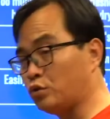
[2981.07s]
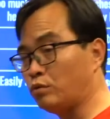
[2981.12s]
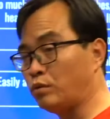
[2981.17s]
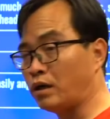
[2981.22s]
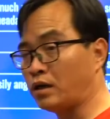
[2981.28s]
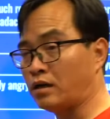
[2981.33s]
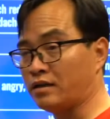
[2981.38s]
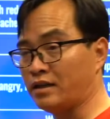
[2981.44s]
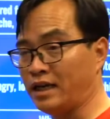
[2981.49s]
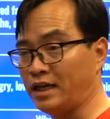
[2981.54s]
work
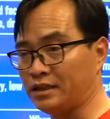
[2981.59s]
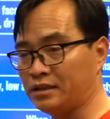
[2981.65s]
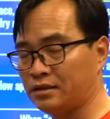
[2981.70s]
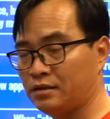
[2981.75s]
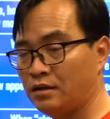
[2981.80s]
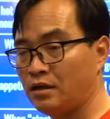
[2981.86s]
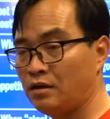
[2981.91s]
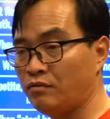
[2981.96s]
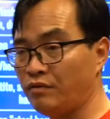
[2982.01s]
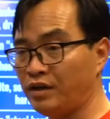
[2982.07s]
on that.
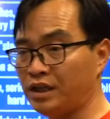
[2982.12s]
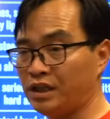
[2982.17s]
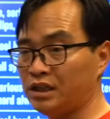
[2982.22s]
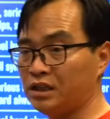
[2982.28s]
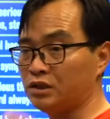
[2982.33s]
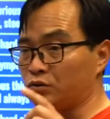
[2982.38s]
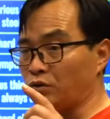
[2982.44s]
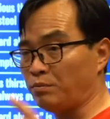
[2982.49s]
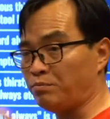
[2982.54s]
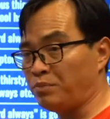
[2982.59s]
We need
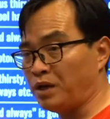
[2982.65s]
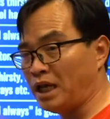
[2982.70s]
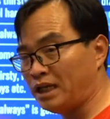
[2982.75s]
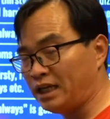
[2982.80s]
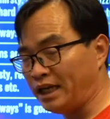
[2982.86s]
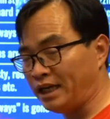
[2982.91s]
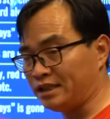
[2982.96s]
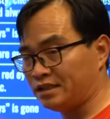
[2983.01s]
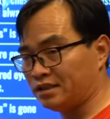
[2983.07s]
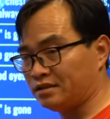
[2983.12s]
to
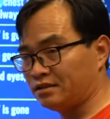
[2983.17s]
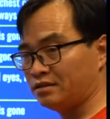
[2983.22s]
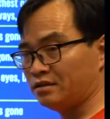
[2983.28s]
replenish